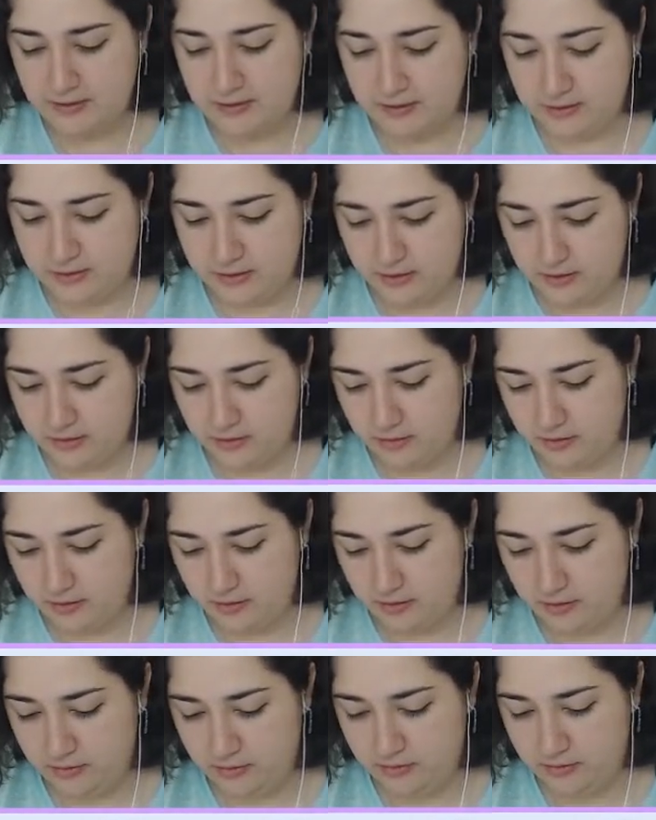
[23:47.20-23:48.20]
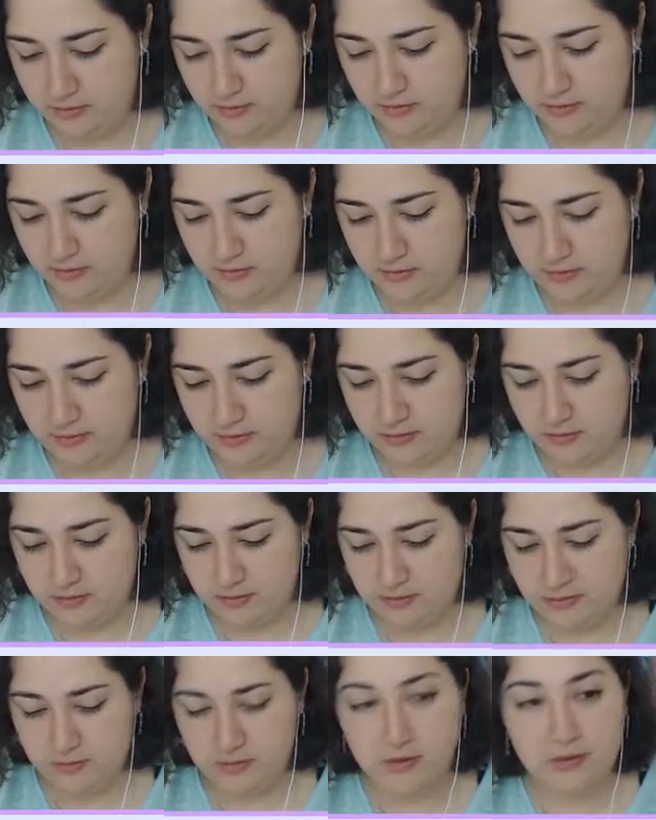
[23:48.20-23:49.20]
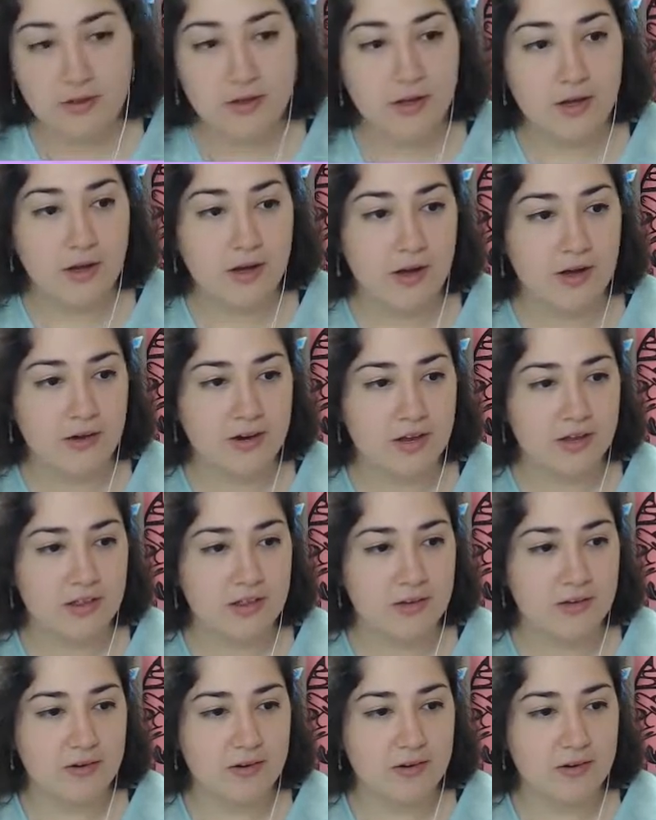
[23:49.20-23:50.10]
Can I do this? Okay, there we